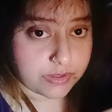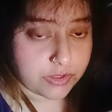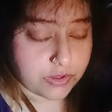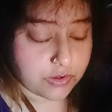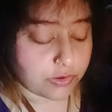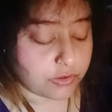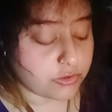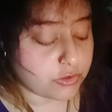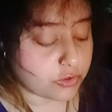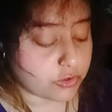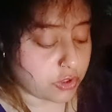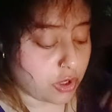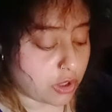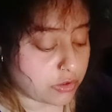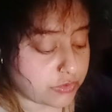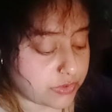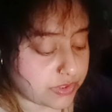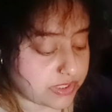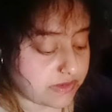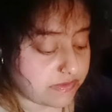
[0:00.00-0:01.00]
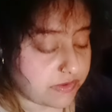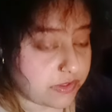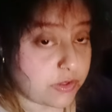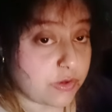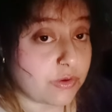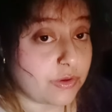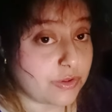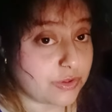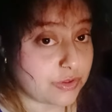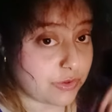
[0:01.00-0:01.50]
You're going to talk to someone. You're
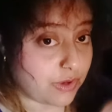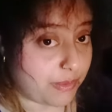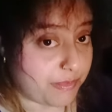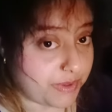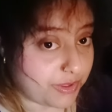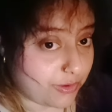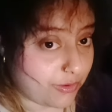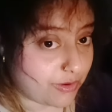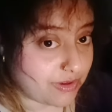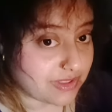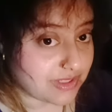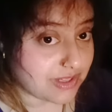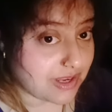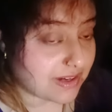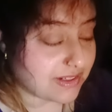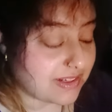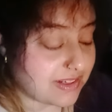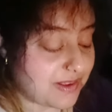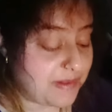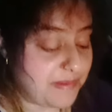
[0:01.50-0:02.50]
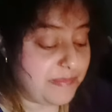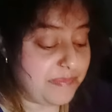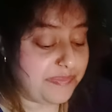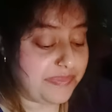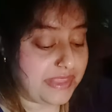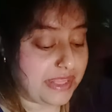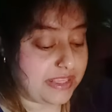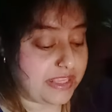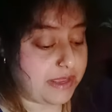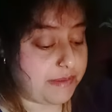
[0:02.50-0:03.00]
going to come in contact.
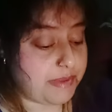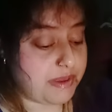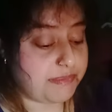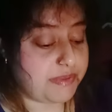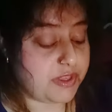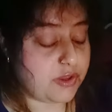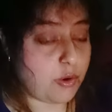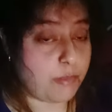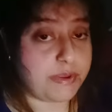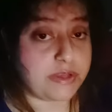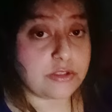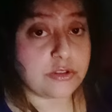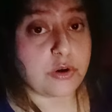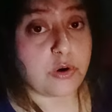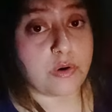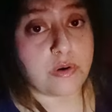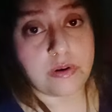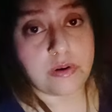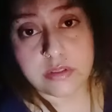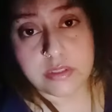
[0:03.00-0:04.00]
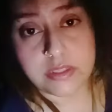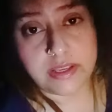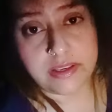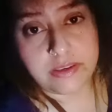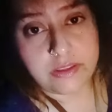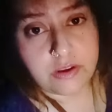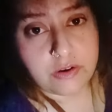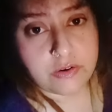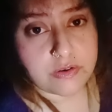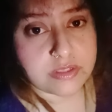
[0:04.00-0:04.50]
They may be your mentor or
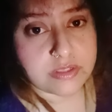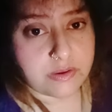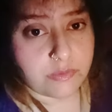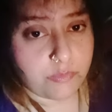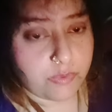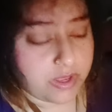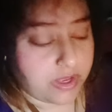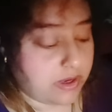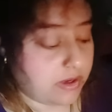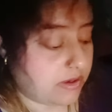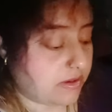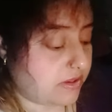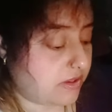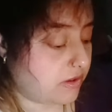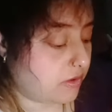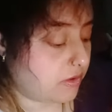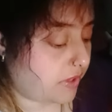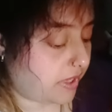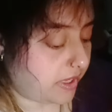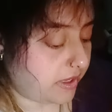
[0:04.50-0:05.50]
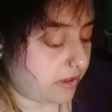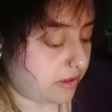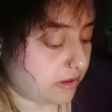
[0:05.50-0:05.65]
senior or somewhere. Okay?